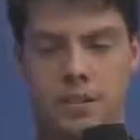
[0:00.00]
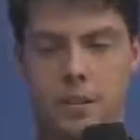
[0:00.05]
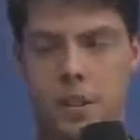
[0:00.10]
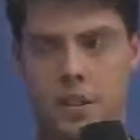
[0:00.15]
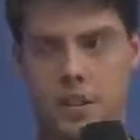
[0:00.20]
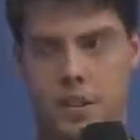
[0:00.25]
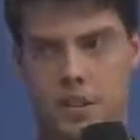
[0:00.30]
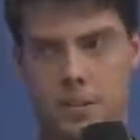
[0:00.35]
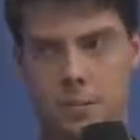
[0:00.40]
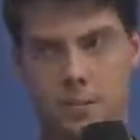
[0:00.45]
The
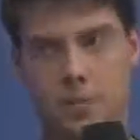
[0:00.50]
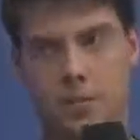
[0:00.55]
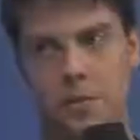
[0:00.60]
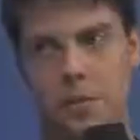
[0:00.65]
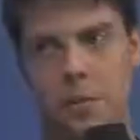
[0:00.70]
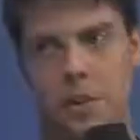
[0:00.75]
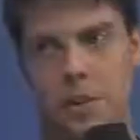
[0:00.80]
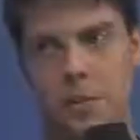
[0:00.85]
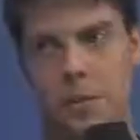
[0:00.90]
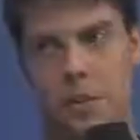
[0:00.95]
thing is,
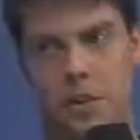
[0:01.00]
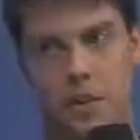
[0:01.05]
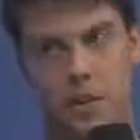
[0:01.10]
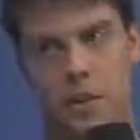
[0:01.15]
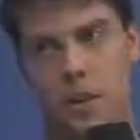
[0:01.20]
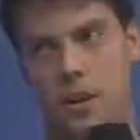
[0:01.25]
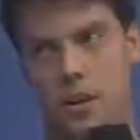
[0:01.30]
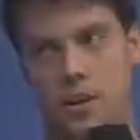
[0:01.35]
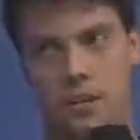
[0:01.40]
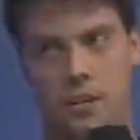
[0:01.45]
before they were
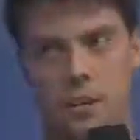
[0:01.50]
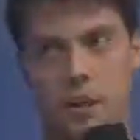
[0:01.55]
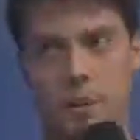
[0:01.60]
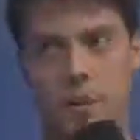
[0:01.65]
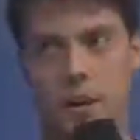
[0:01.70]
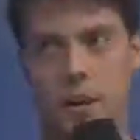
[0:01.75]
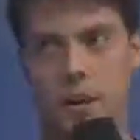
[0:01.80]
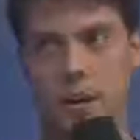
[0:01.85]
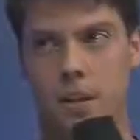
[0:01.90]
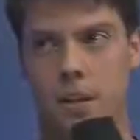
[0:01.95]
step
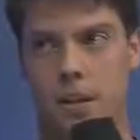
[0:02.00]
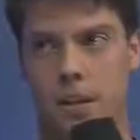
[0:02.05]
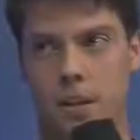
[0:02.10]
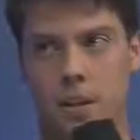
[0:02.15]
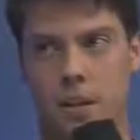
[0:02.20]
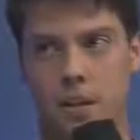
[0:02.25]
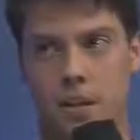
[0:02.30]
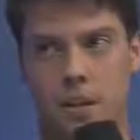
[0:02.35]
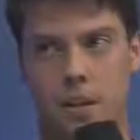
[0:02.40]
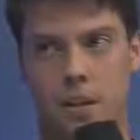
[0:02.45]
ahead, and
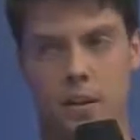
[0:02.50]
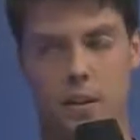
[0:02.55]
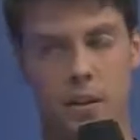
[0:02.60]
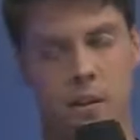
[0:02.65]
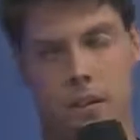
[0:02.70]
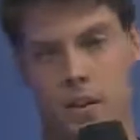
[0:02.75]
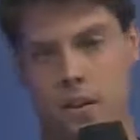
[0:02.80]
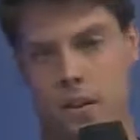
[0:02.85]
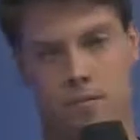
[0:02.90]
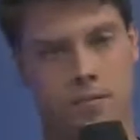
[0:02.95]
now they are
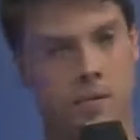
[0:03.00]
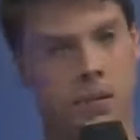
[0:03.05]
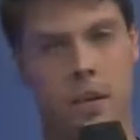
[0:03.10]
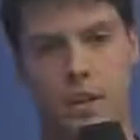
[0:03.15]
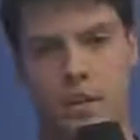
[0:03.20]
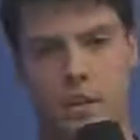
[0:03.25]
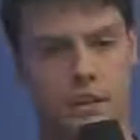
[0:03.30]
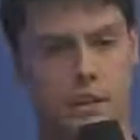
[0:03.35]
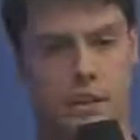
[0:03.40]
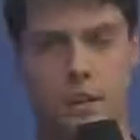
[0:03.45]

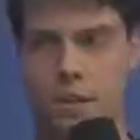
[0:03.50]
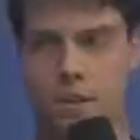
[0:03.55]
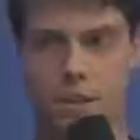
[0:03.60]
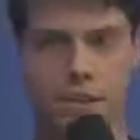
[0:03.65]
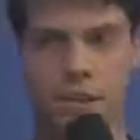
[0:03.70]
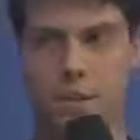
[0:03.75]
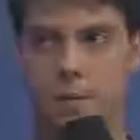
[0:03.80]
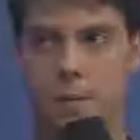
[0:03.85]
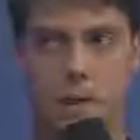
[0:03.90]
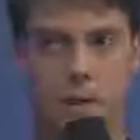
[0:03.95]
on the
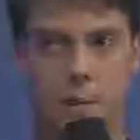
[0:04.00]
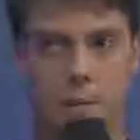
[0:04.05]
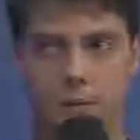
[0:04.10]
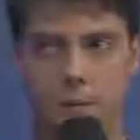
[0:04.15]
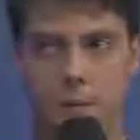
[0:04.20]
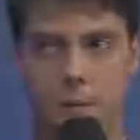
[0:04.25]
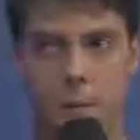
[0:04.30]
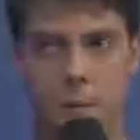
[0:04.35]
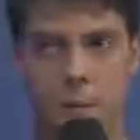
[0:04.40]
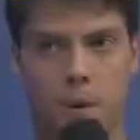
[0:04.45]
same line as
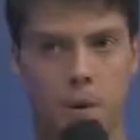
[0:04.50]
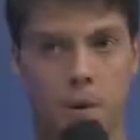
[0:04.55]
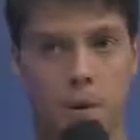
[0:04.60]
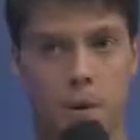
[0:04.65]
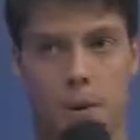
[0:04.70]
everyone.